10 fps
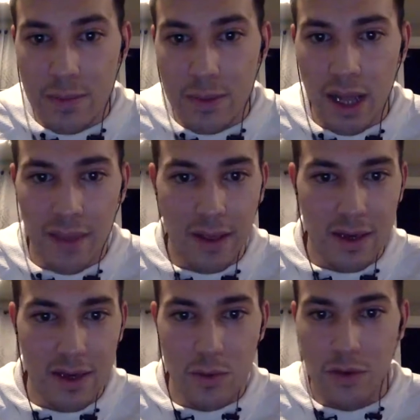But I
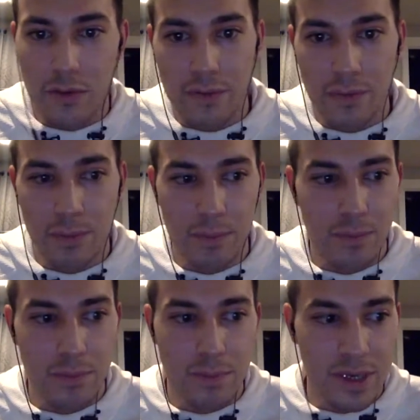think she would have
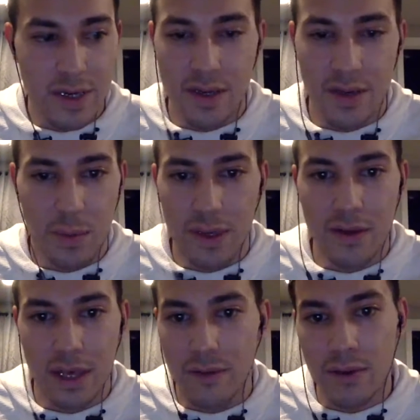been just as
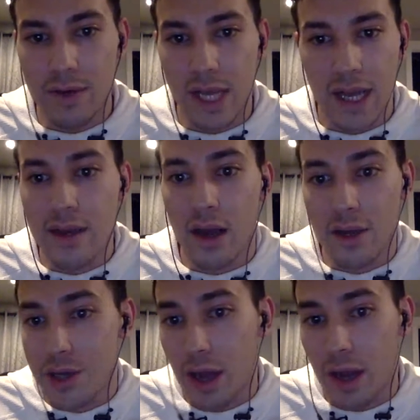amazing even if she hadn't
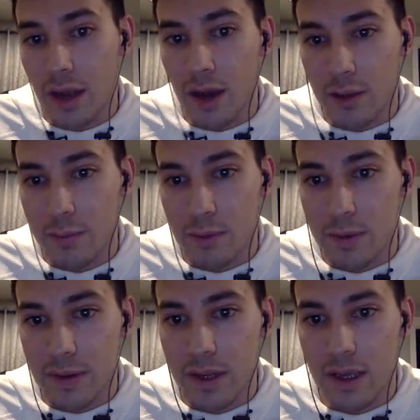gotten shot and gotten all the
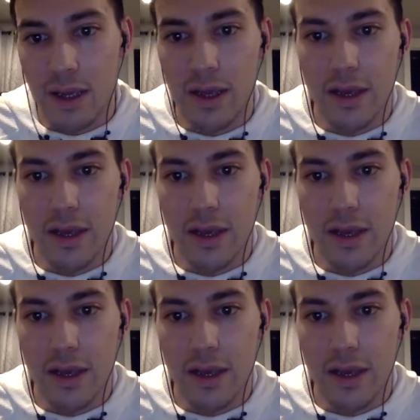publicity.